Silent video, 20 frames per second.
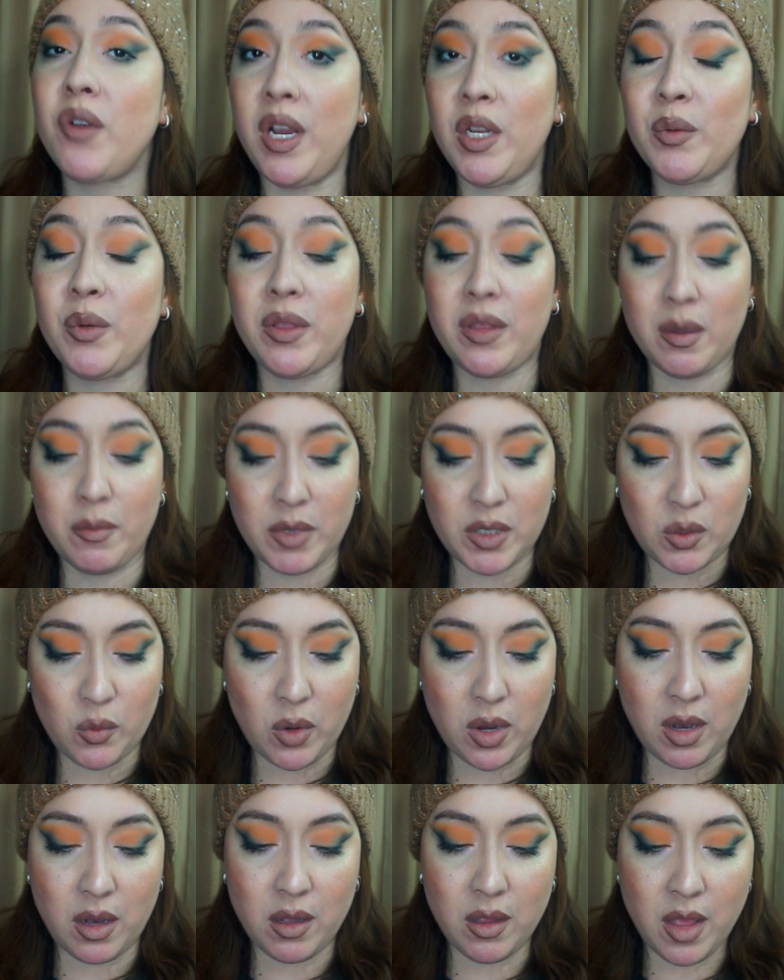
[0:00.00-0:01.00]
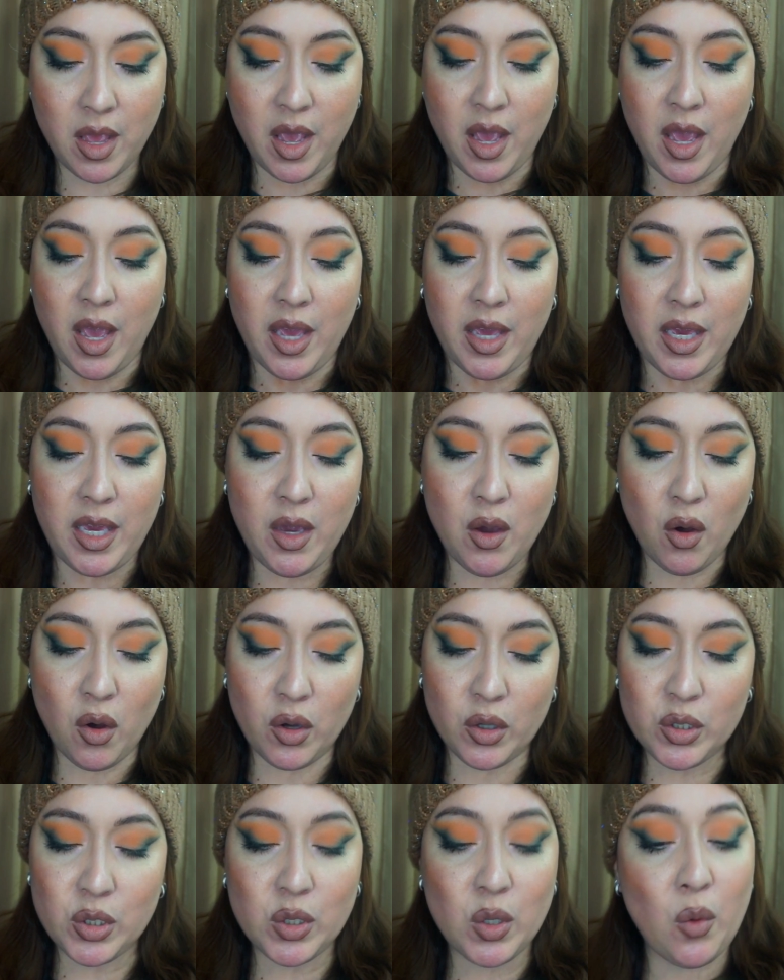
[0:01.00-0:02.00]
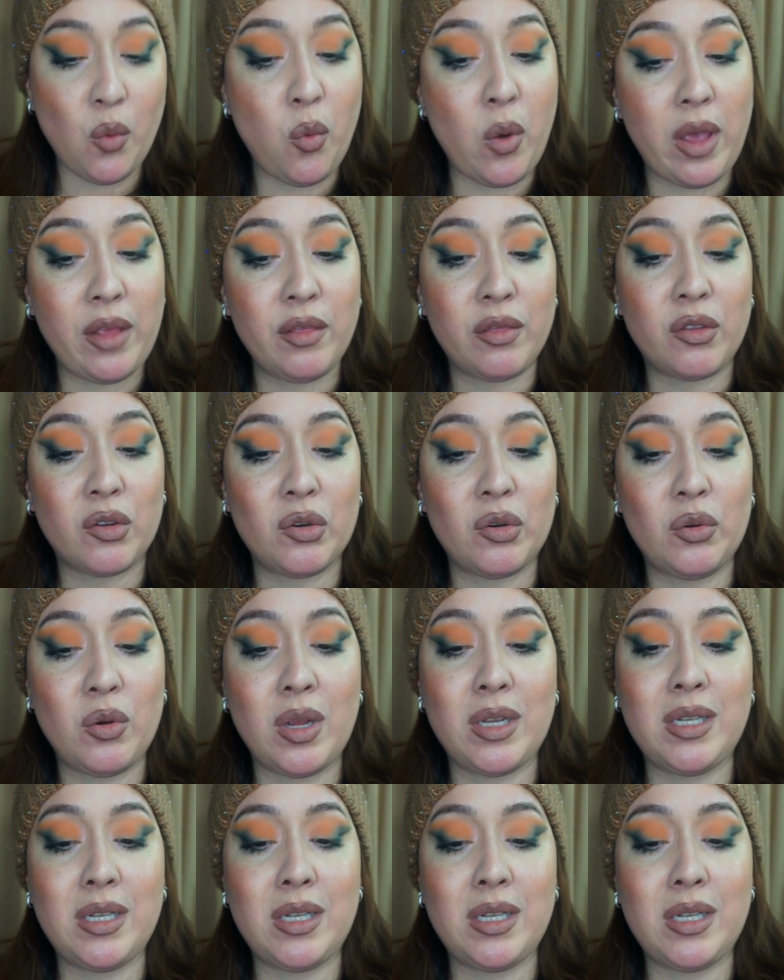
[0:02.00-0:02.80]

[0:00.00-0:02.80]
with them as well. He also went through